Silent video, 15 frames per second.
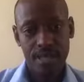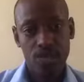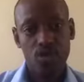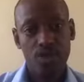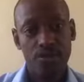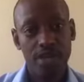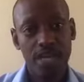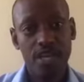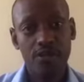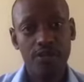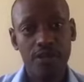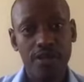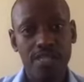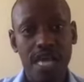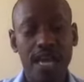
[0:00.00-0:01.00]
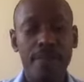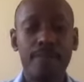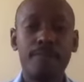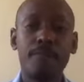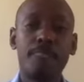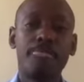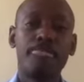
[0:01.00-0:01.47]
So I thank you for your time.
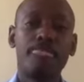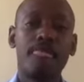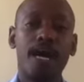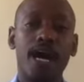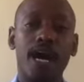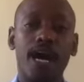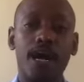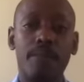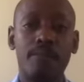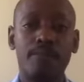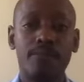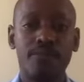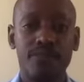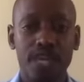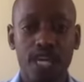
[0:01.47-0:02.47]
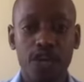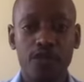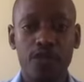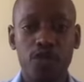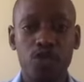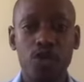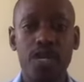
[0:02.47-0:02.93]
Thank you
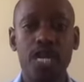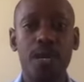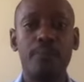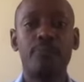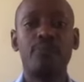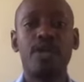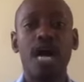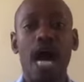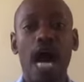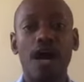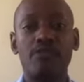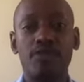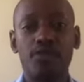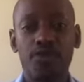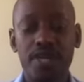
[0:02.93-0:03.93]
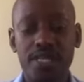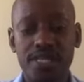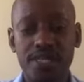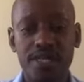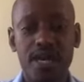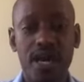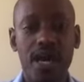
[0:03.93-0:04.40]
for showing up. Have a
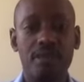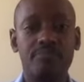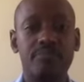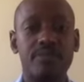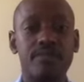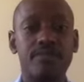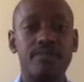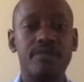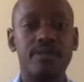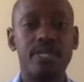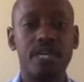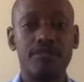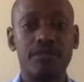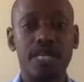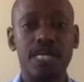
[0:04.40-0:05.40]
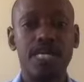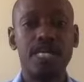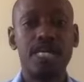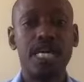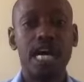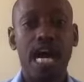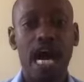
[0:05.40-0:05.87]
great
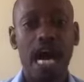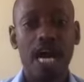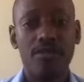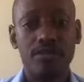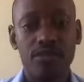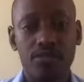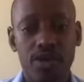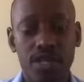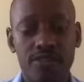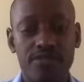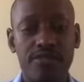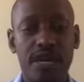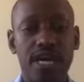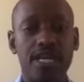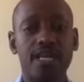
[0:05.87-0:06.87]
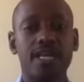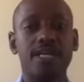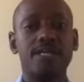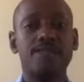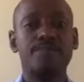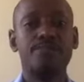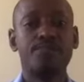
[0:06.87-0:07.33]
evening. Have a great
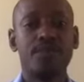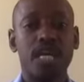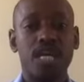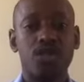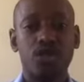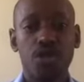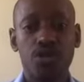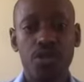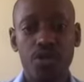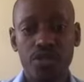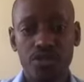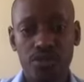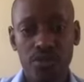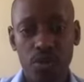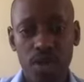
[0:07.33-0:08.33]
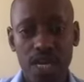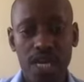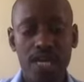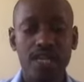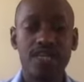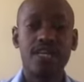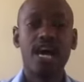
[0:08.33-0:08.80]
Friday. Enjoy the rest of the
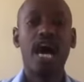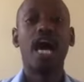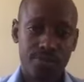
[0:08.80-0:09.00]
weekend.